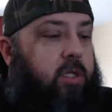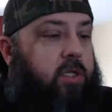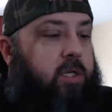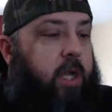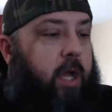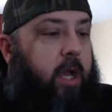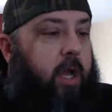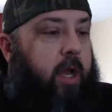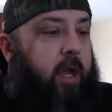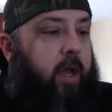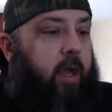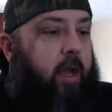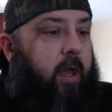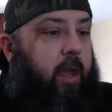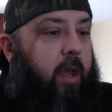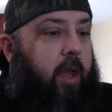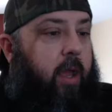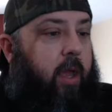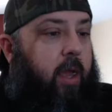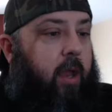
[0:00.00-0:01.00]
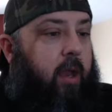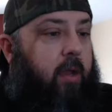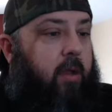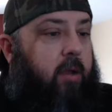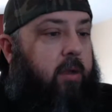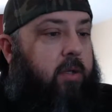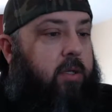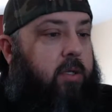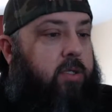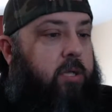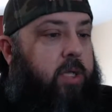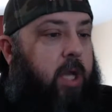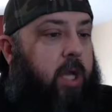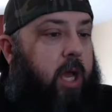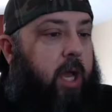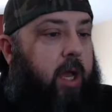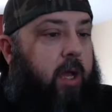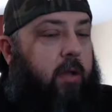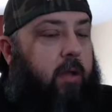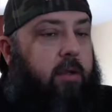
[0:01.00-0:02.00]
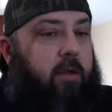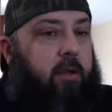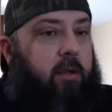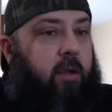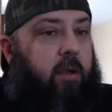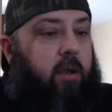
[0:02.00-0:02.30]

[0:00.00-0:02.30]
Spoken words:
guy had designed,